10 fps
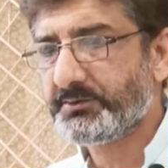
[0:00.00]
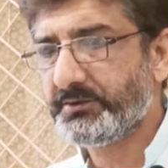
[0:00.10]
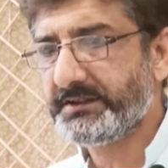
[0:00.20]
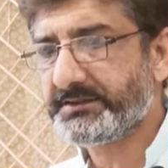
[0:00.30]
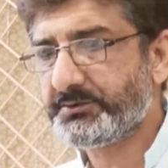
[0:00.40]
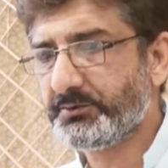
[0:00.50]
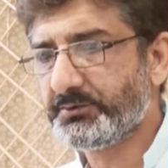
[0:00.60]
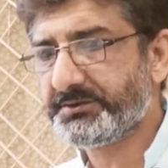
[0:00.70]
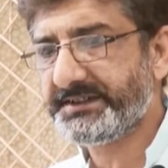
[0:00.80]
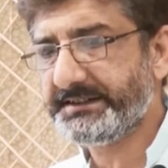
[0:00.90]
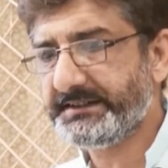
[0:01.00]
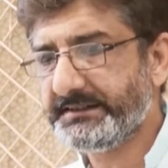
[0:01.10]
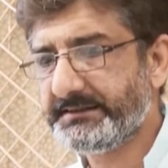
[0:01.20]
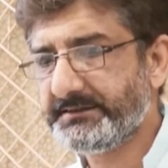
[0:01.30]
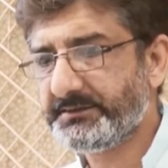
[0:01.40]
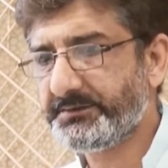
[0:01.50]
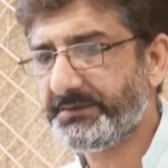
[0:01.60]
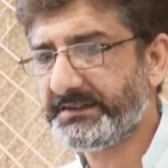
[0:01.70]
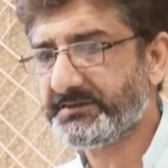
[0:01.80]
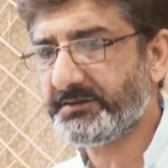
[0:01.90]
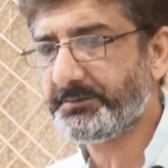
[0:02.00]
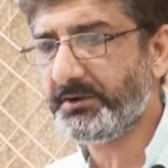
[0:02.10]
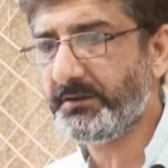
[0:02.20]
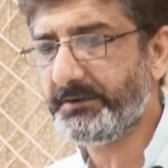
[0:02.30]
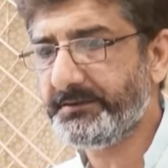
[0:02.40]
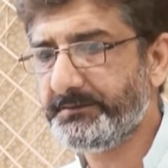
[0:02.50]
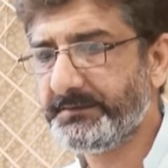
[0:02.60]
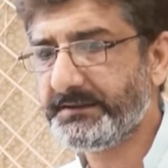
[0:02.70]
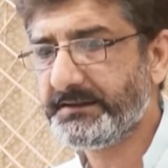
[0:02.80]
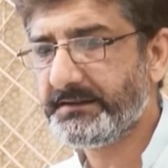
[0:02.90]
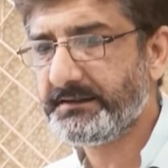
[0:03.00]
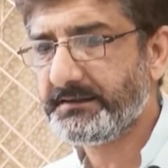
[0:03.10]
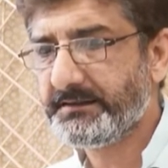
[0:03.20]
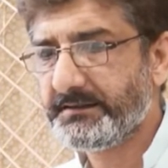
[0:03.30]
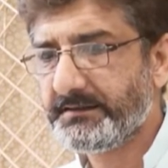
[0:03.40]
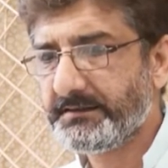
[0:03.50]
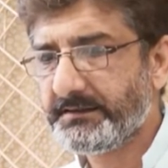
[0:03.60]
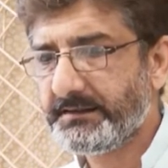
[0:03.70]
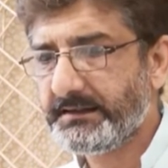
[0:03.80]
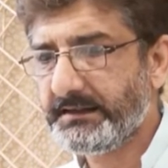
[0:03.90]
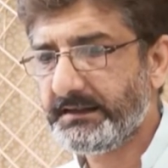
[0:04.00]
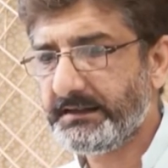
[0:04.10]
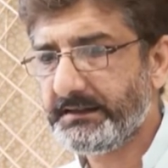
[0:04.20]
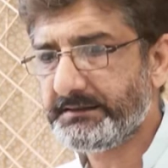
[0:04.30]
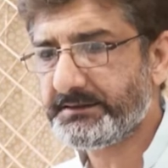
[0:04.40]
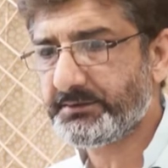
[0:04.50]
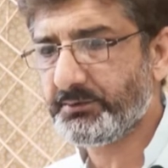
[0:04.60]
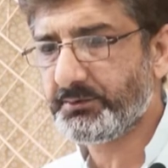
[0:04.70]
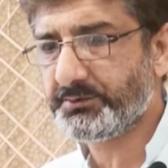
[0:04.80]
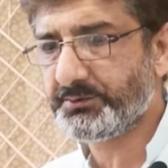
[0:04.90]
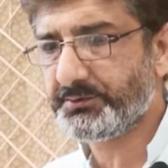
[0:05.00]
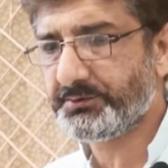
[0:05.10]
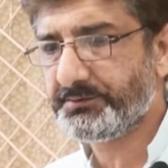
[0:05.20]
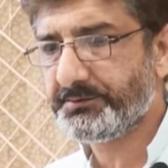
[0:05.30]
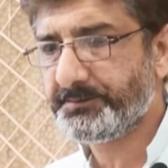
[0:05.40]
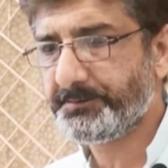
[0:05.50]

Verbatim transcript: So let's go to setting to fix the problem, and let's go to